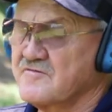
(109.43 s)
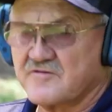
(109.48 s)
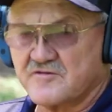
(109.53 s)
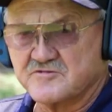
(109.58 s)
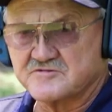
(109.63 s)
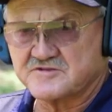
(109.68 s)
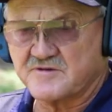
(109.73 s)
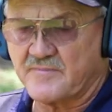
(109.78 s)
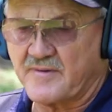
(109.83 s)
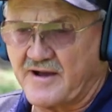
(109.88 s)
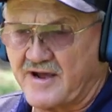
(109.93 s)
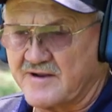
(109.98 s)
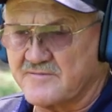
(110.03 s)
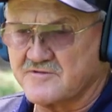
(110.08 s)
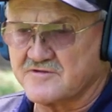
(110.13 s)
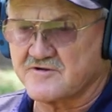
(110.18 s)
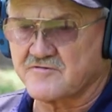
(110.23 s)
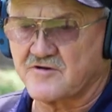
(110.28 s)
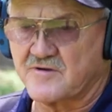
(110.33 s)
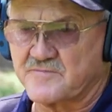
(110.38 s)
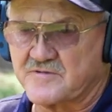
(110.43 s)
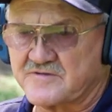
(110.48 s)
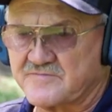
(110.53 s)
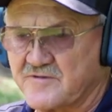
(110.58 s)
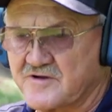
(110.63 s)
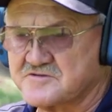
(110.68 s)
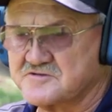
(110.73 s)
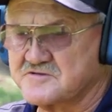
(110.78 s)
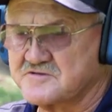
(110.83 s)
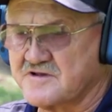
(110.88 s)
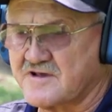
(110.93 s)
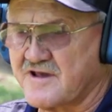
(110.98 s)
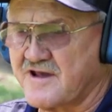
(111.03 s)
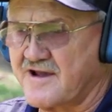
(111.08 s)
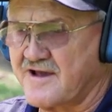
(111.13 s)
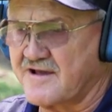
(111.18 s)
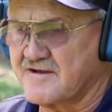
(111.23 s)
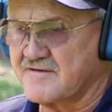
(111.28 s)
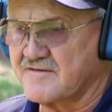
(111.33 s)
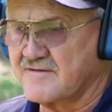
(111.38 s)
use the bottom of the grip as much as you
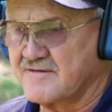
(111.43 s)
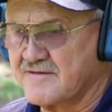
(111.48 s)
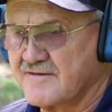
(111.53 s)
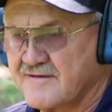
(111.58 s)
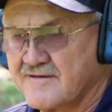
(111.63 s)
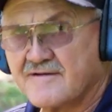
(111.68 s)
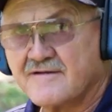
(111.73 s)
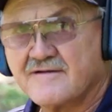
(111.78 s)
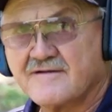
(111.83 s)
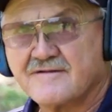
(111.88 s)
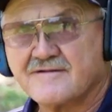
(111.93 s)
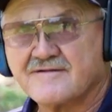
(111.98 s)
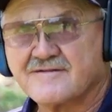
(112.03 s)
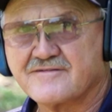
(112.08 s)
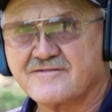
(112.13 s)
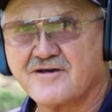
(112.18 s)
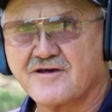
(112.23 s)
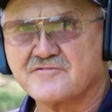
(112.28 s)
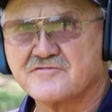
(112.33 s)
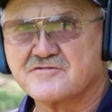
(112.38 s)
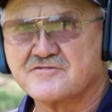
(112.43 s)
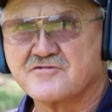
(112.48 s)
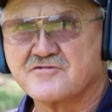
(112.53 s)
can, nothing